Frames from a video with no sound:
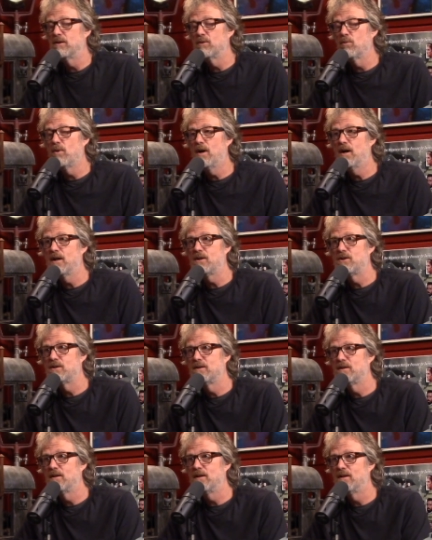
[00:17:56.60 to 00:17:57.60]
to watch.
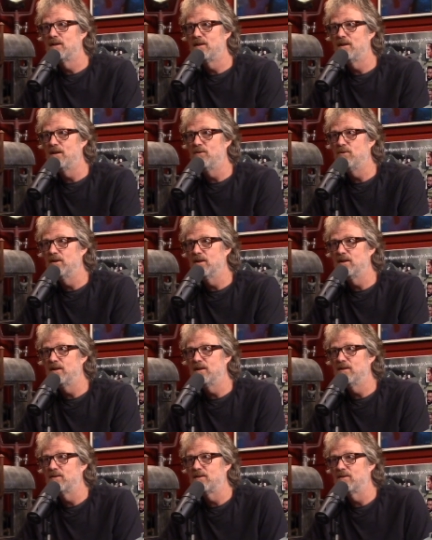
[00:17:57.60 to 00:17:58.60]
It really
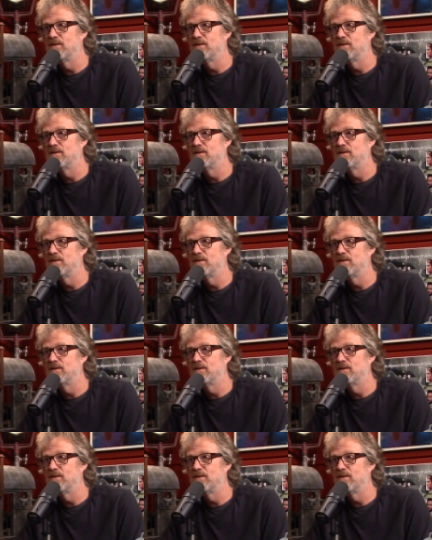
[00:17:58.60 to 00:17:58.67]
is, because